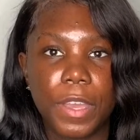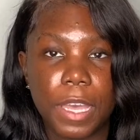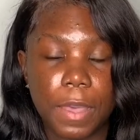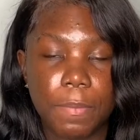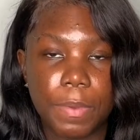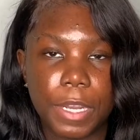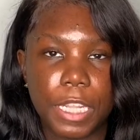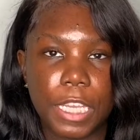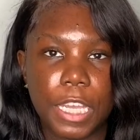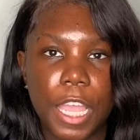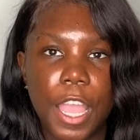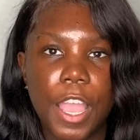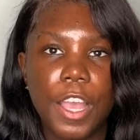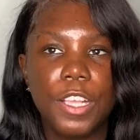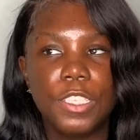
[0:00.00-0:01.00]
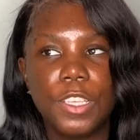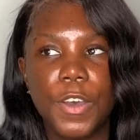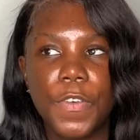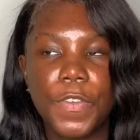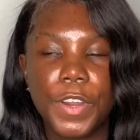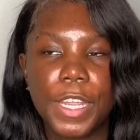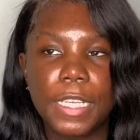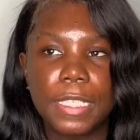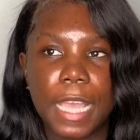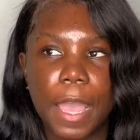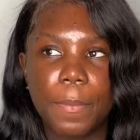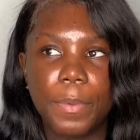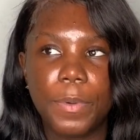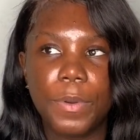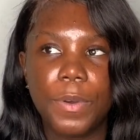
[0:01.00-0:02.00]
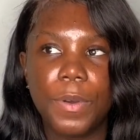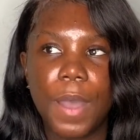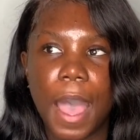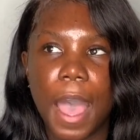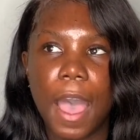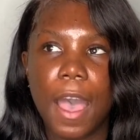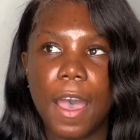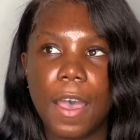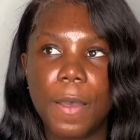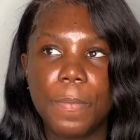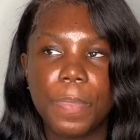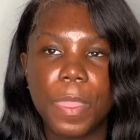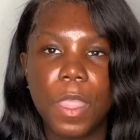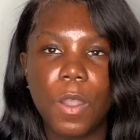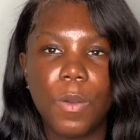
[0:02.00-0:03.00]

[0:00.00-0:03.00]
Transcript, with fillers: company so for example um